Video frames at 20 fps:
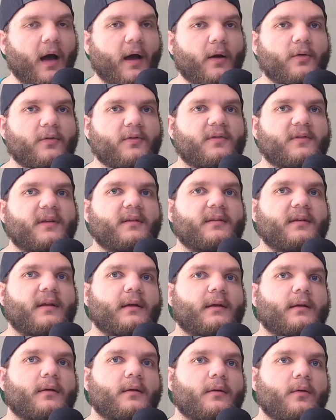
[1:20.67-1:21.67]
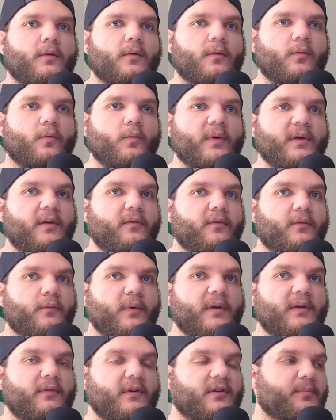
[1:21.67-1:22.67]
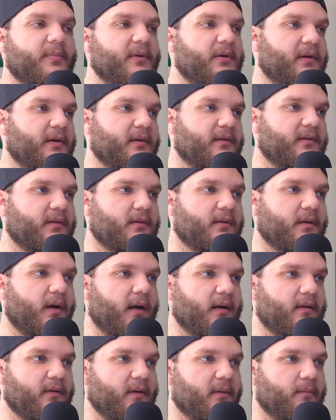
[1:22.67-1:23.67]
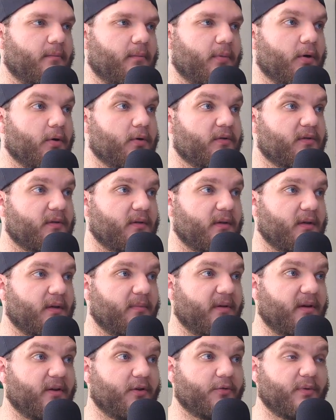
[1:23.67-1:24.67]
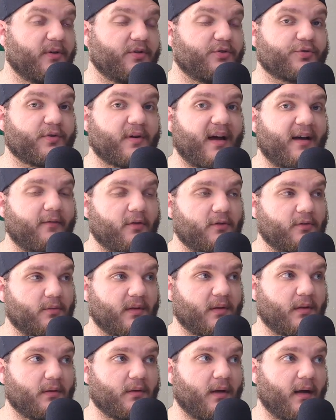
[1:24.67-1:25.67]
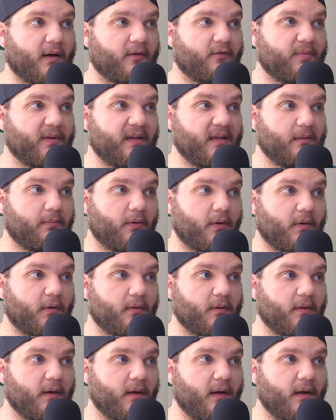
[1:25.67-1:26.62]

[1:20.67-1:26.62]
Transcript: I would also say, like, we've experienced a lot of it personally because we traveled with a lot of people.